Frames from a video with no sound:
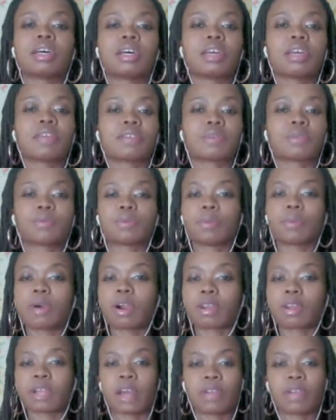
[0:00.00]
If you
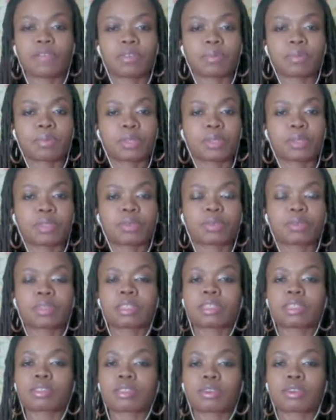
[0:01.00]
are not familiar with
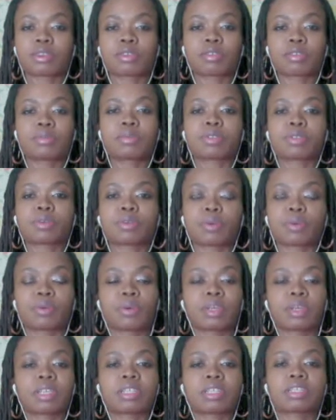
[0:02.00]
these herbs or
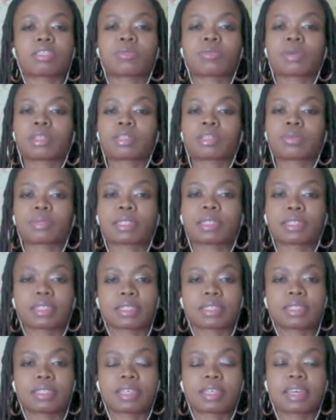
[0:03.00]
oils, you want to do a
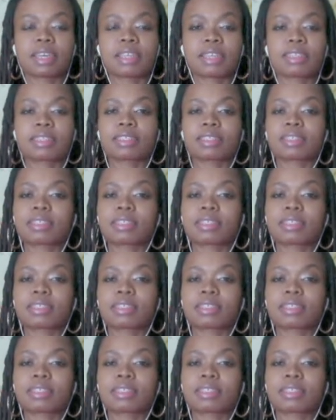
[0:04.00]
skin test.